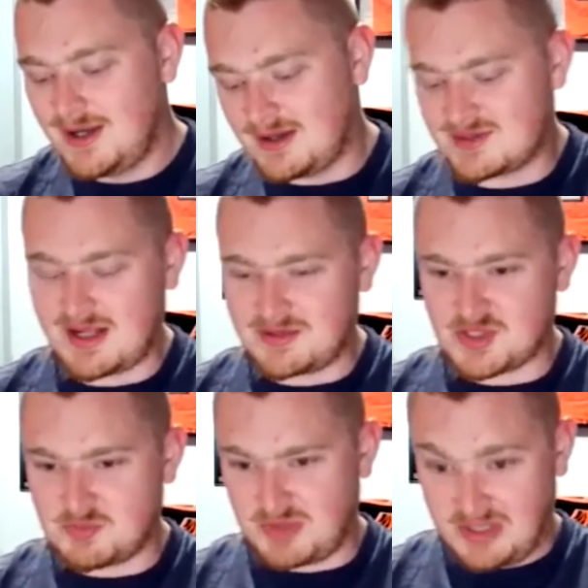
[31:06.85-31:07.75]
And it's not
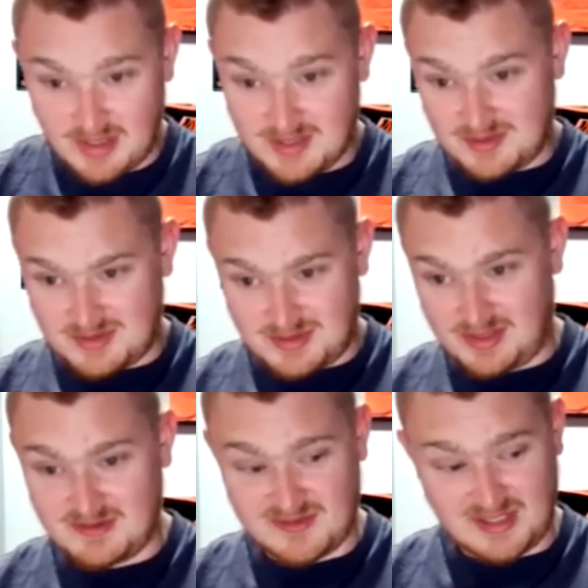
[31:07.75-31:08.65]
just because it's the
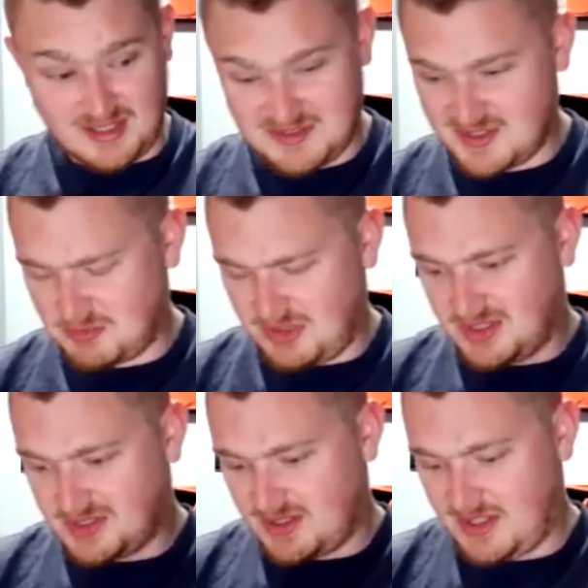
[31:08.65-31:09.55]
NFC East, it's
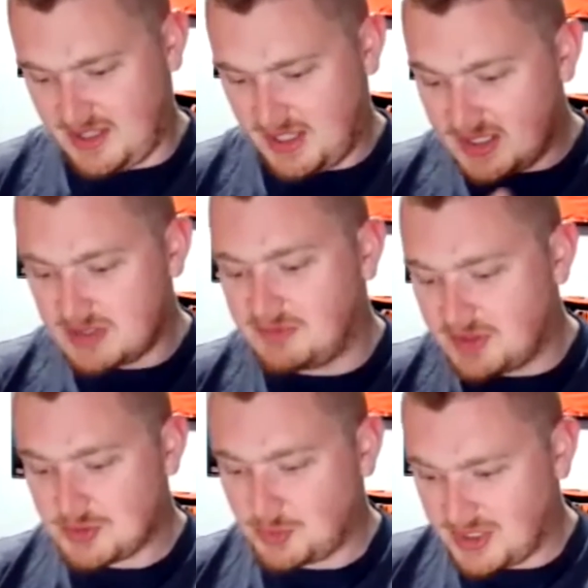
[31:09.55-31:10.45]
because
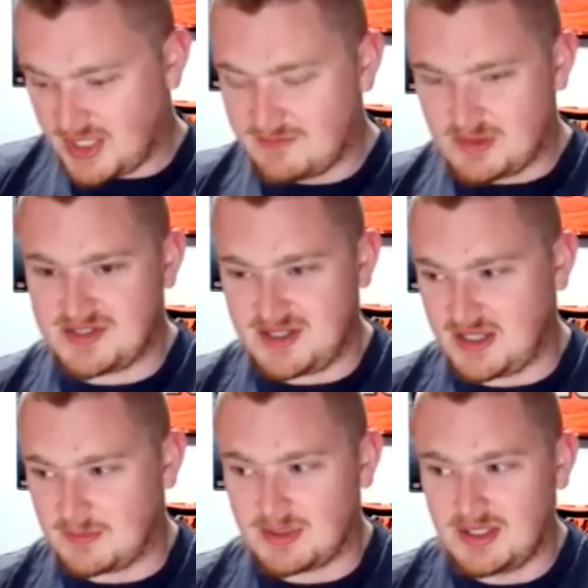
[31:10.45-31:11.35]
individually every
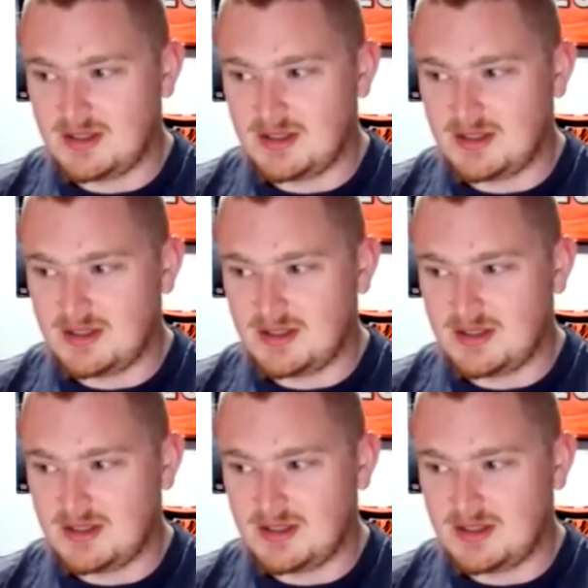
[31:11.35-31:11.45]
team,